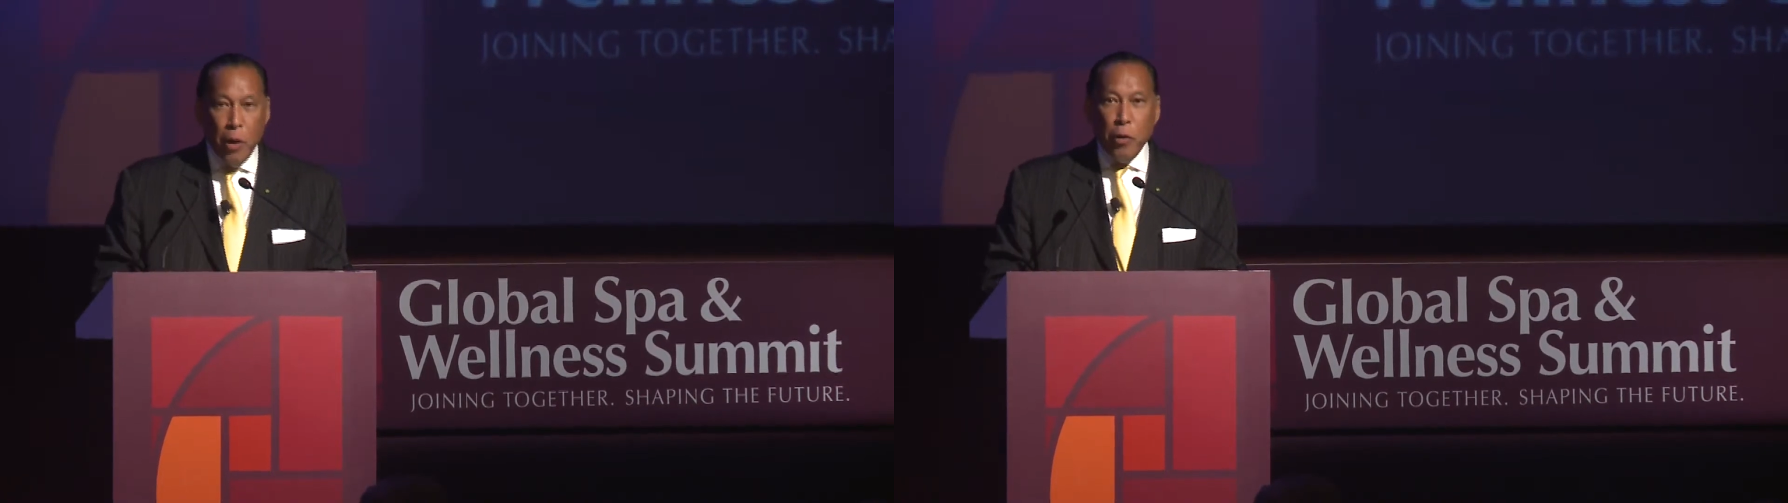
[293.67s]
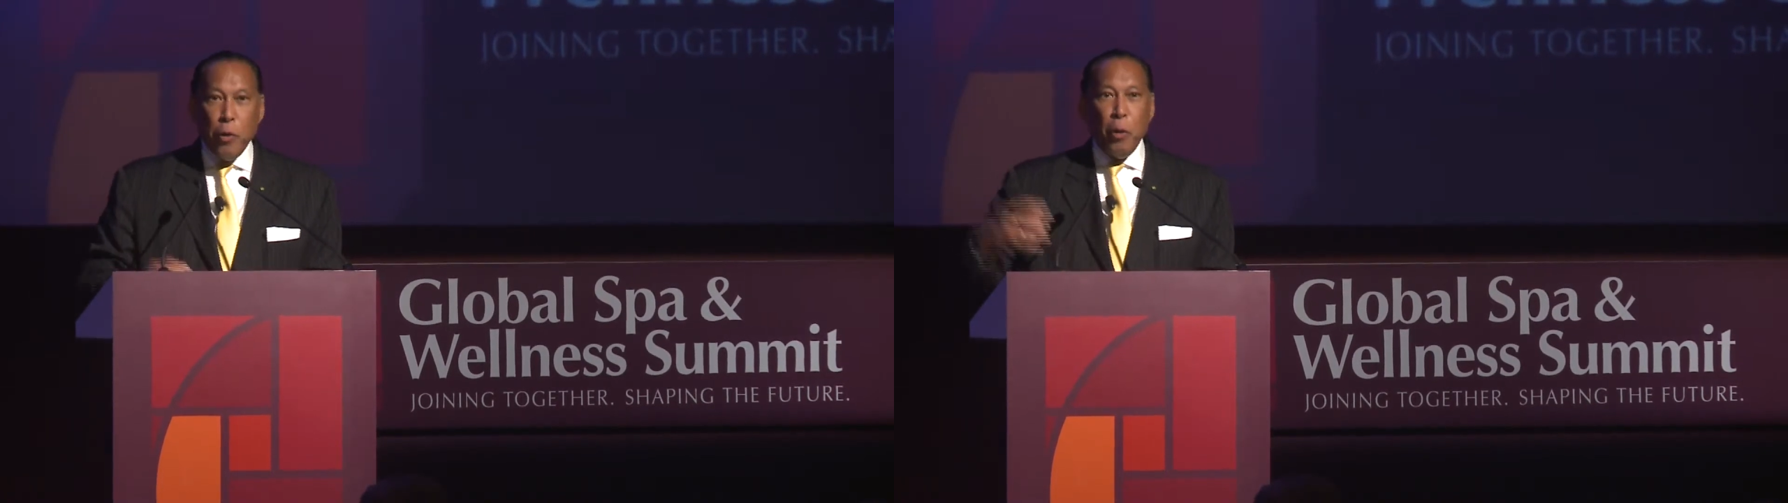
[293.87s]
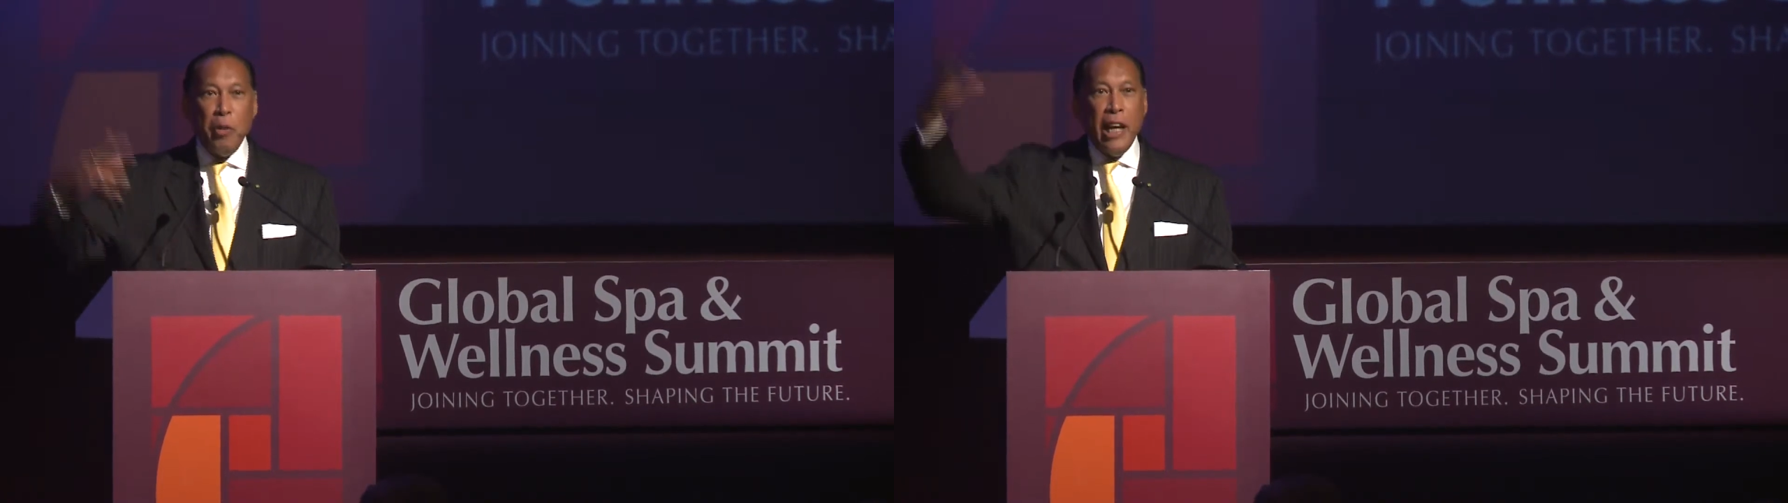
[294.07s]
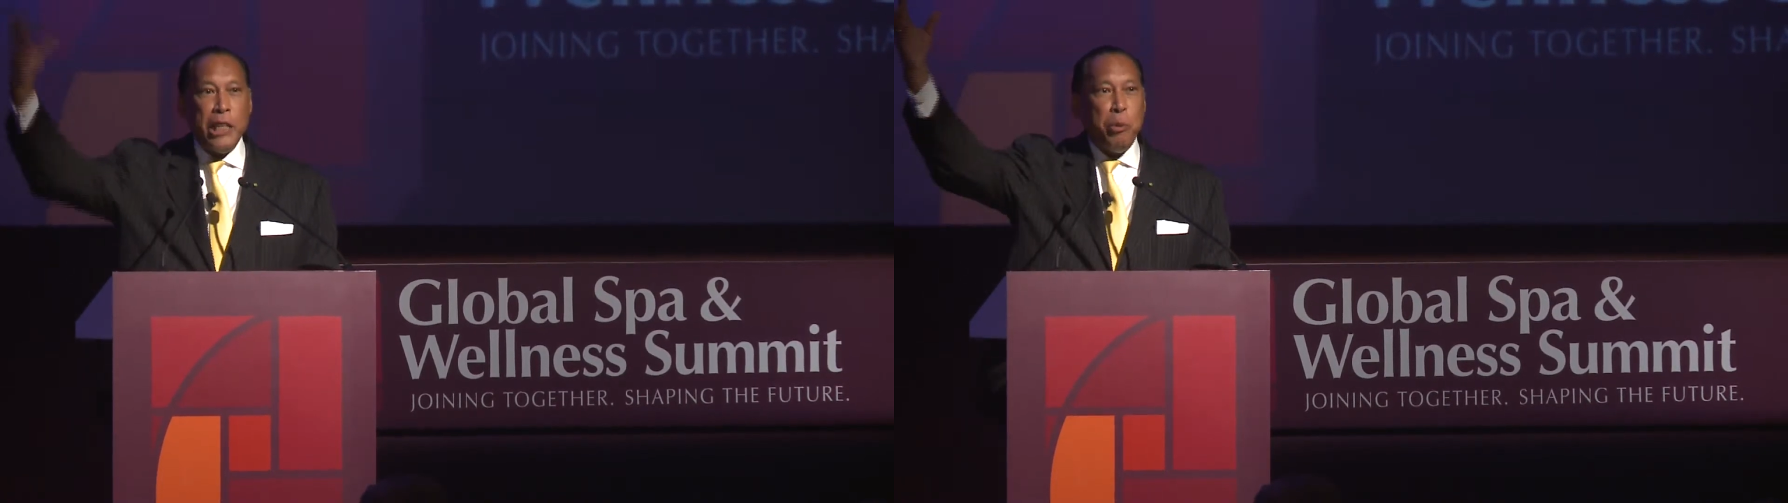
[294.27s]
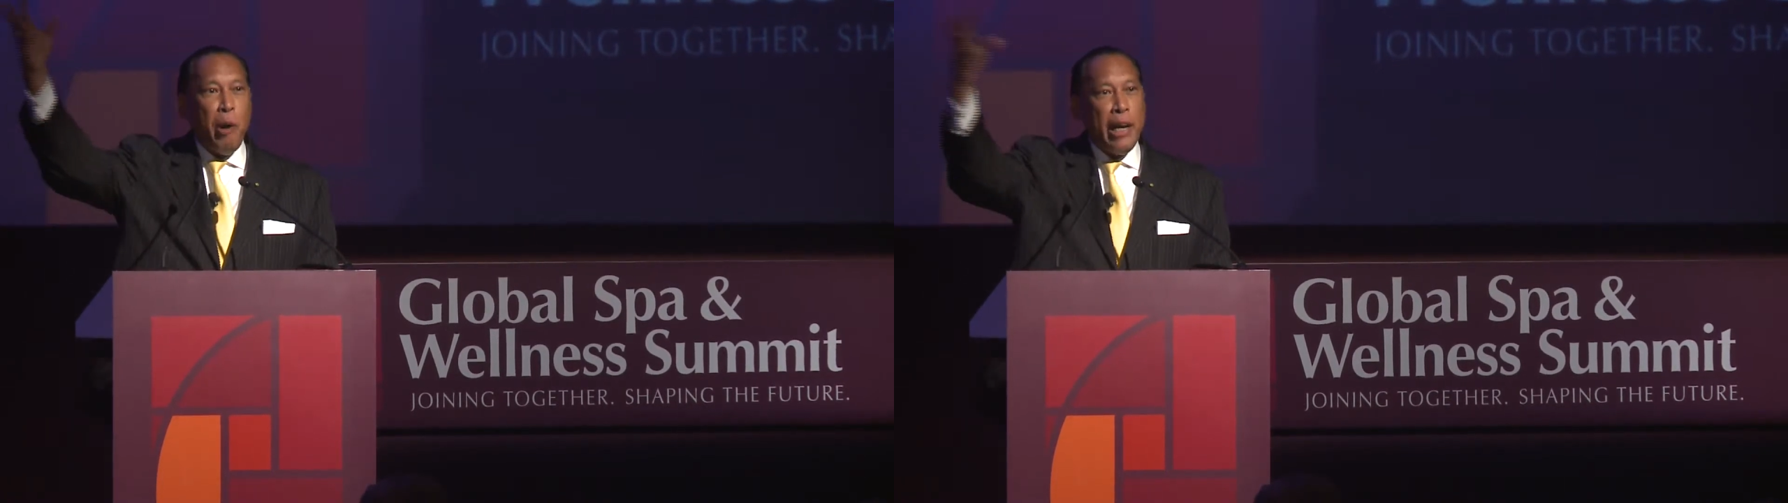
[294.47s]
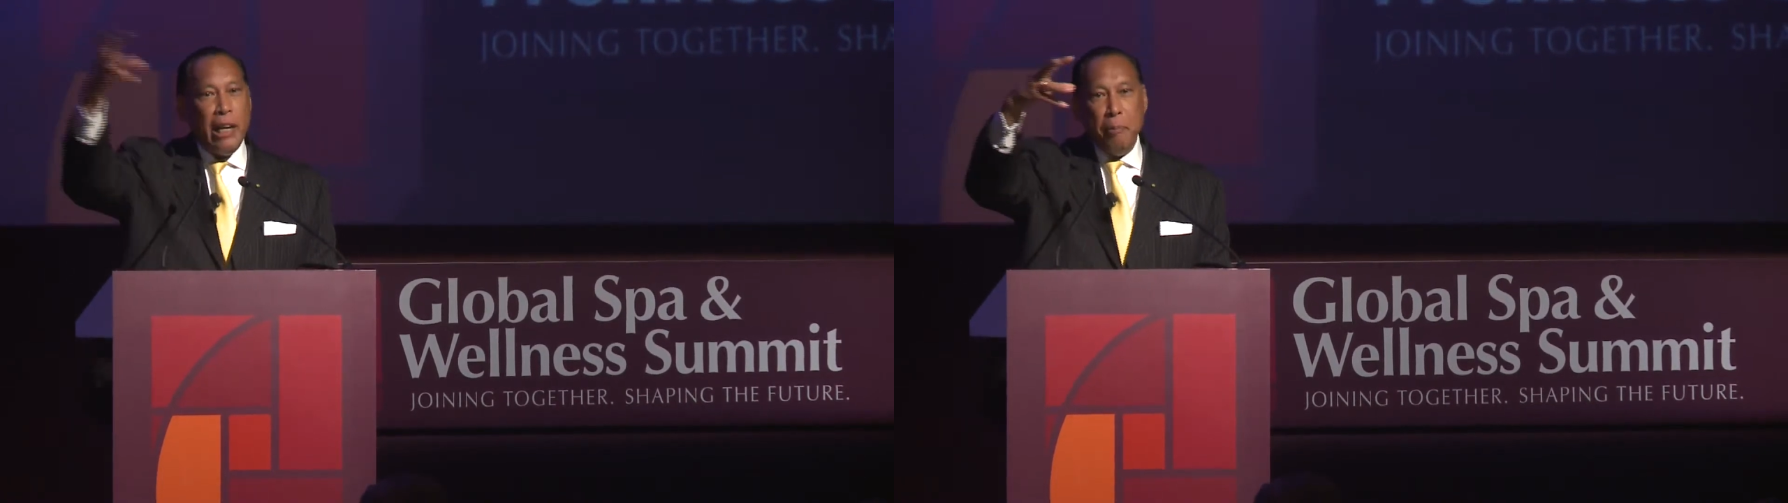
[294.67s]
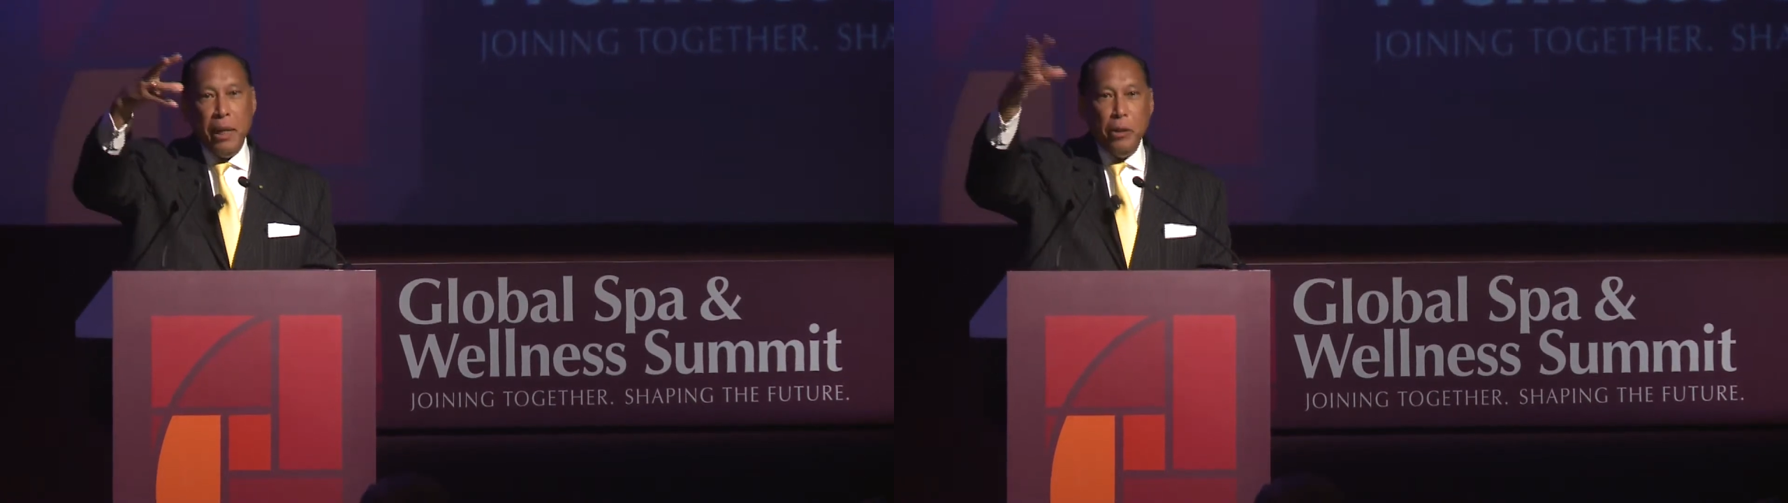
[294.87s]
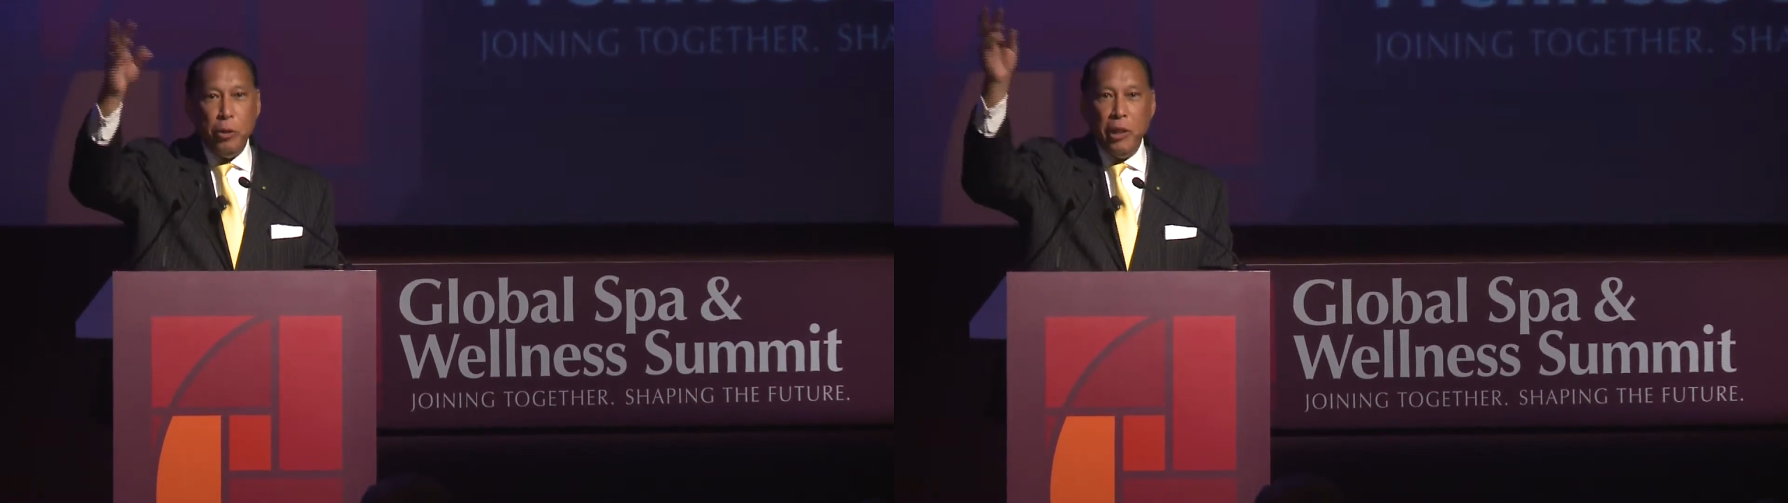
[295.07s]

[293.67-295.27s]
So that's where I come into